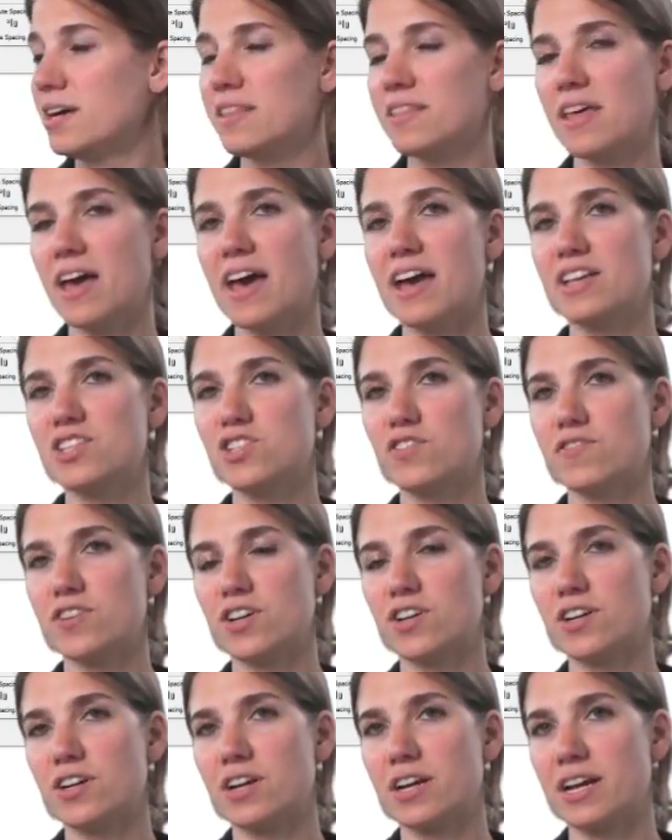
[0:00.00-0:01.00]
the edge of
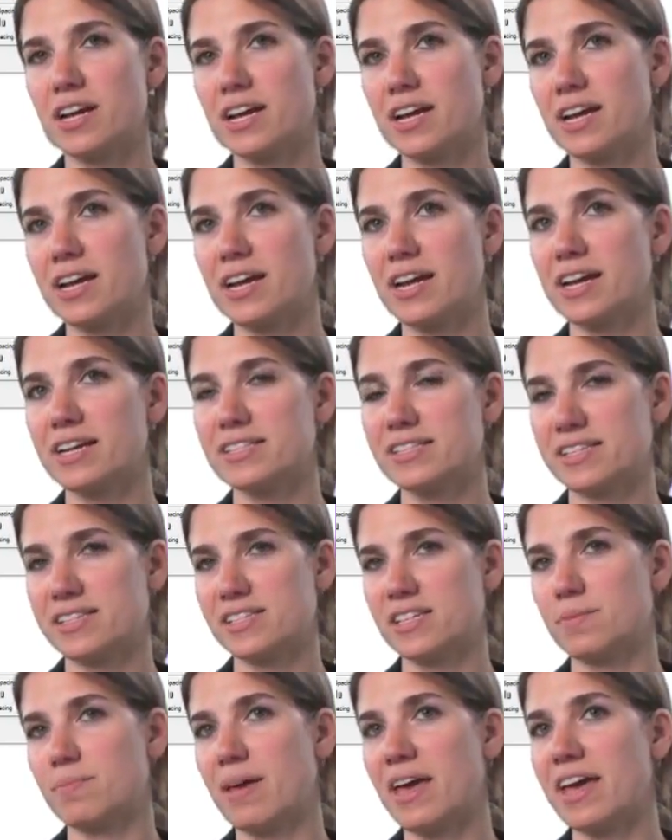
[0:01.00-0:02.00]
your
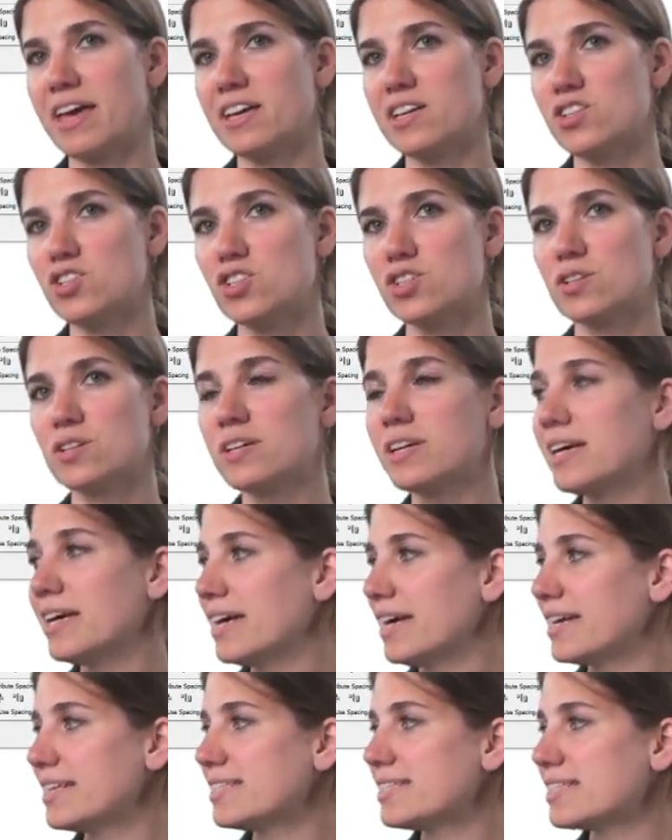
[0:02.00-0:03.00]
existing page,
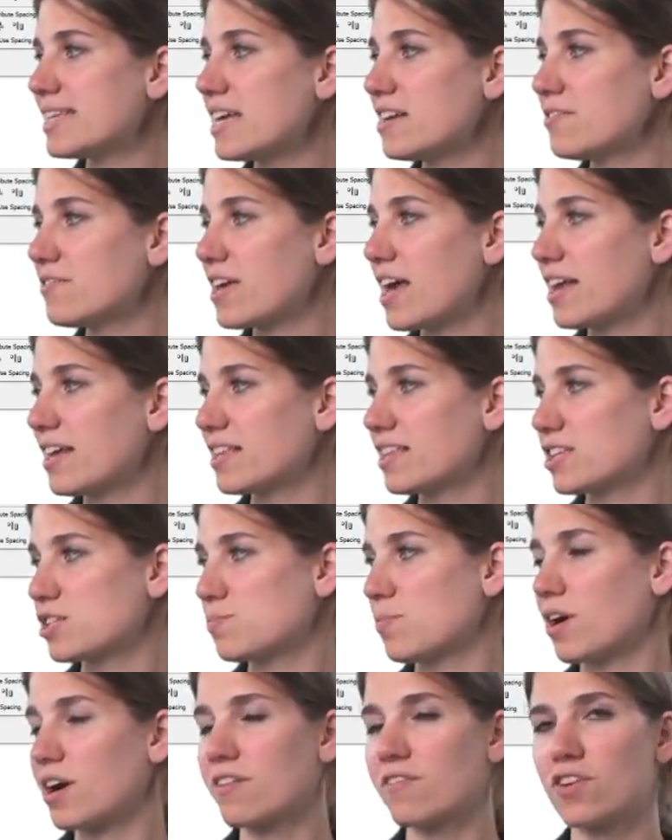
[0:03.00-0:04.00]
instead of getting
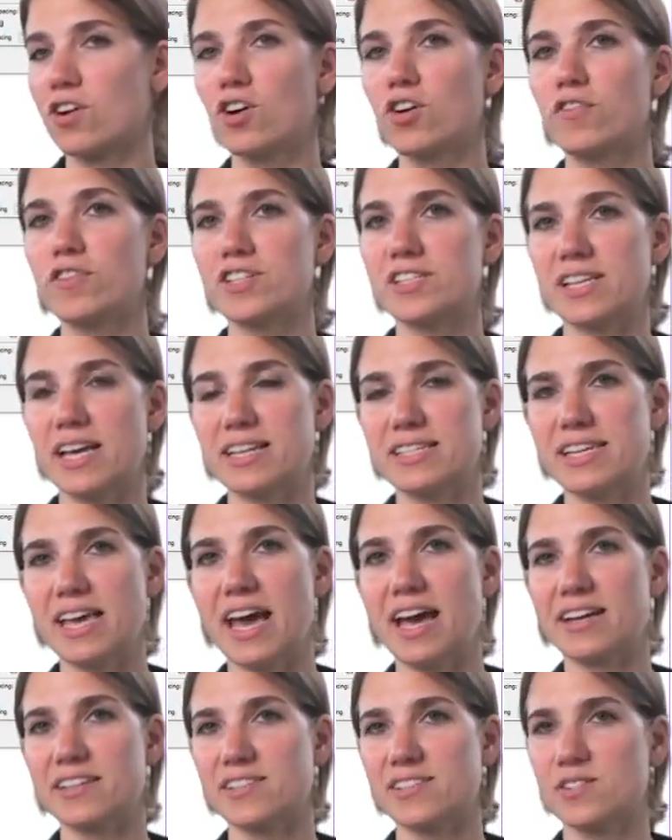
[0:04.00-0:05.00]
this mark for overset
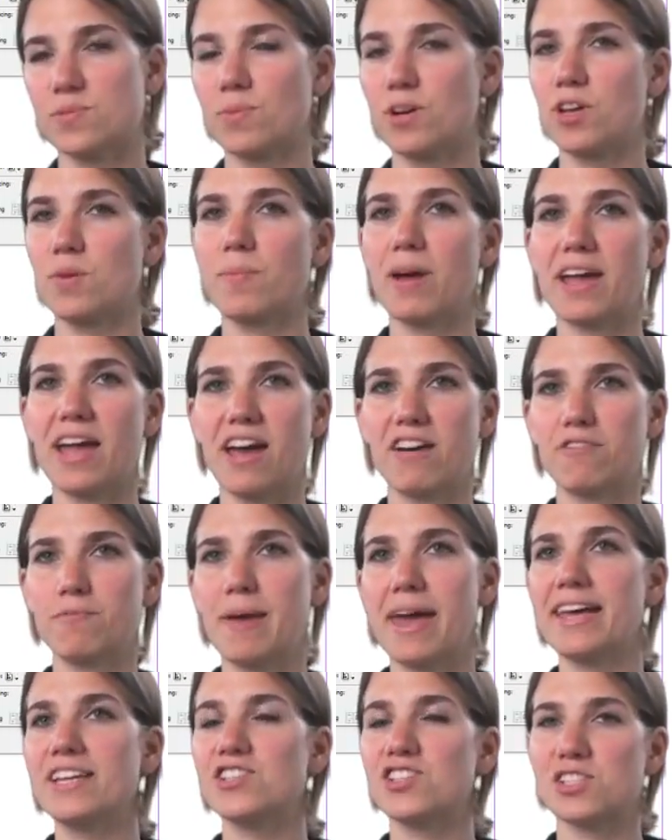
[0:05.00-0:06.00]
text where you might have
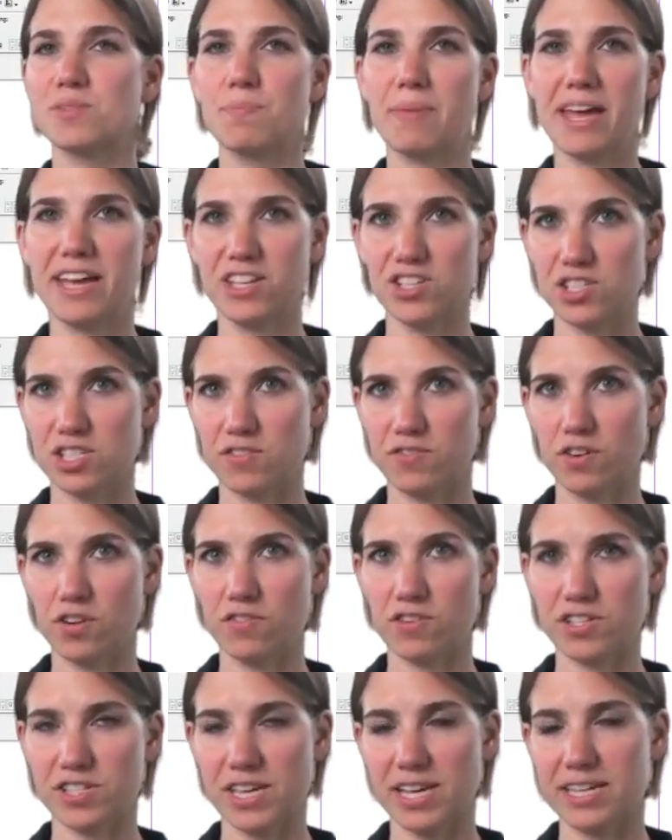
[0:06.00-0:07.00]
pages and pages of
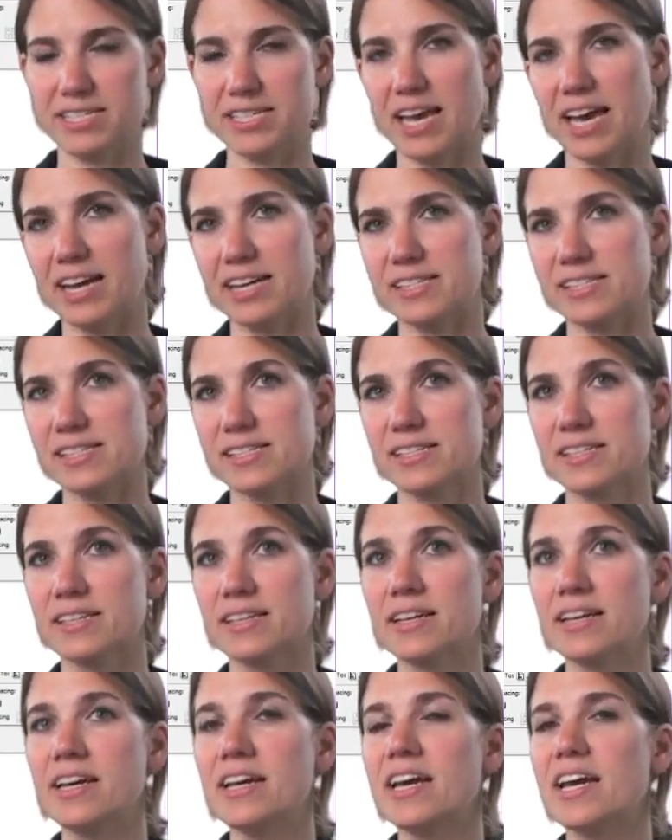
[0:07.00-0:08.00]
overset text,
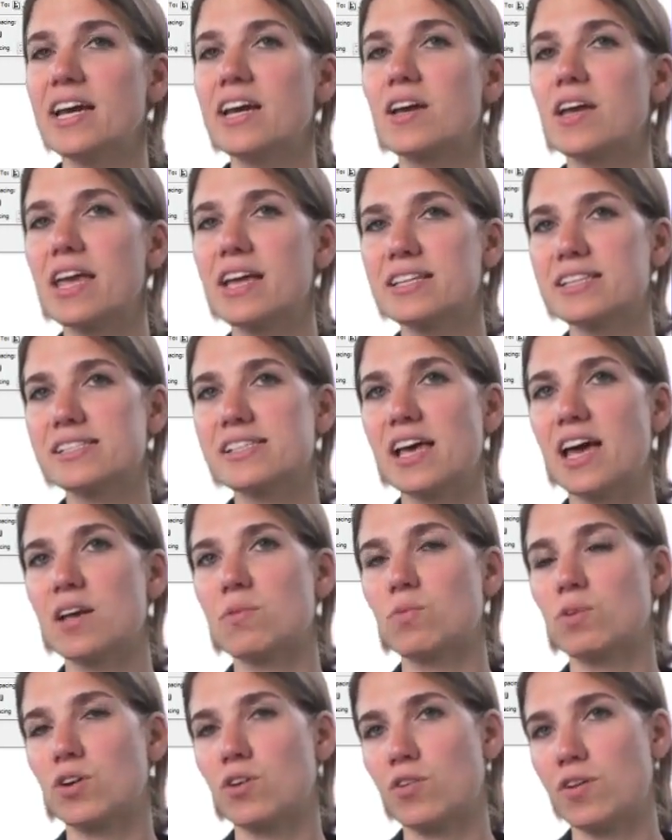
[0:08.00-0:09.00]
InDesign
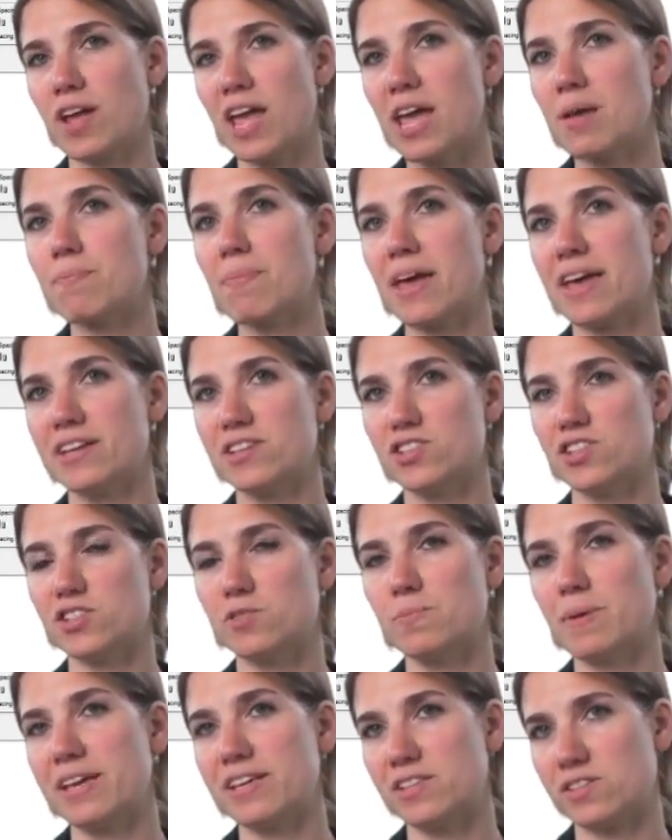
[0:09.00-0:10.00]
will create pages
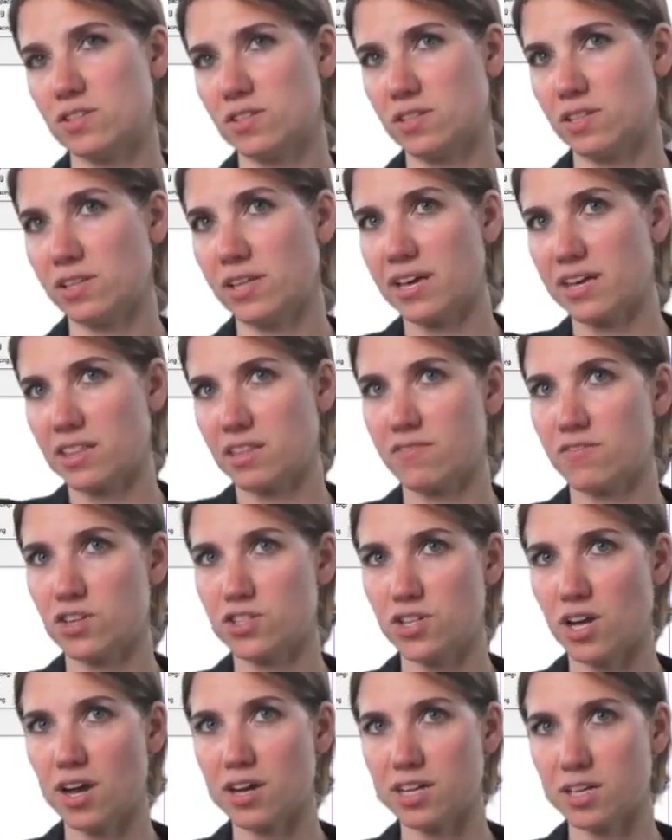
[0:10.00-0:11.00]
based on the length of your
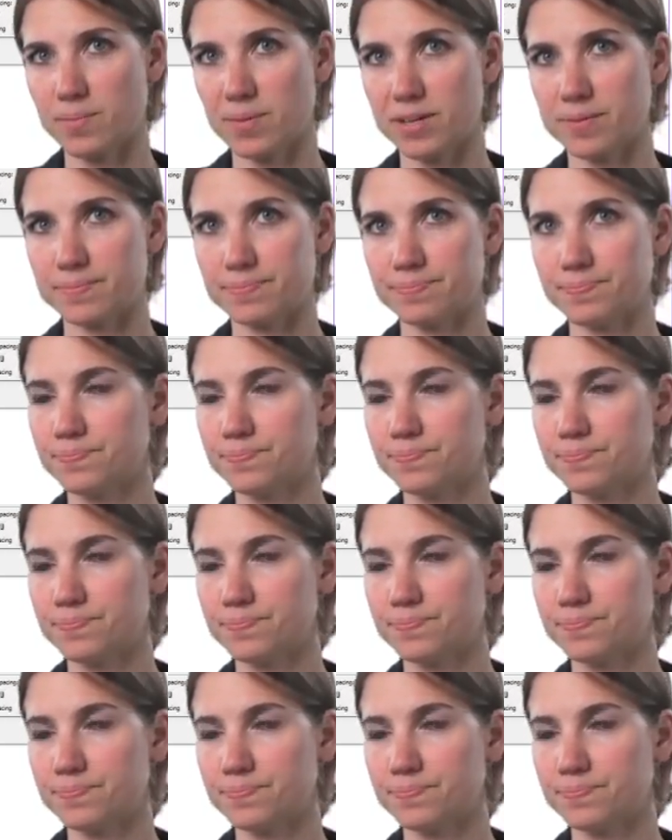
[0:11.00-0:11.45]
document.